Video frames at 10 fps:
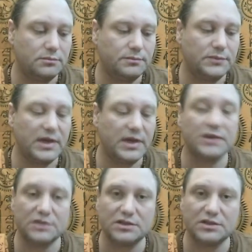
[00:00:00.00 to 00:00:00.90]

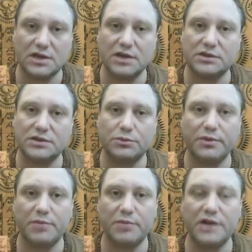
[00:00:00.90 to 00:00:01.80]
exercise
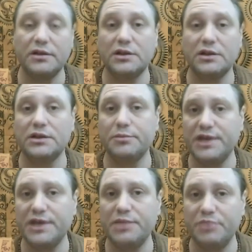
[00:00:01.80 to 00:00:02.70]
with body like
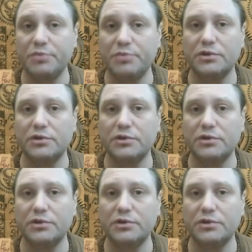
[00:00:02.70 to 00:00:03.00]
many people